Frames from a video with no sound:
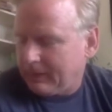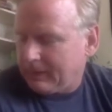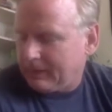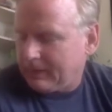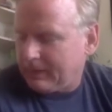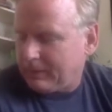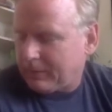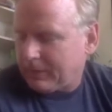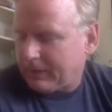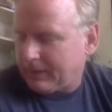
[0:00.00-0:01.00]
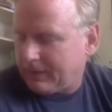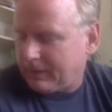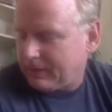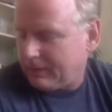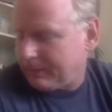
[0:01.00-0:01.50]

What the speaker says: Deep breath in.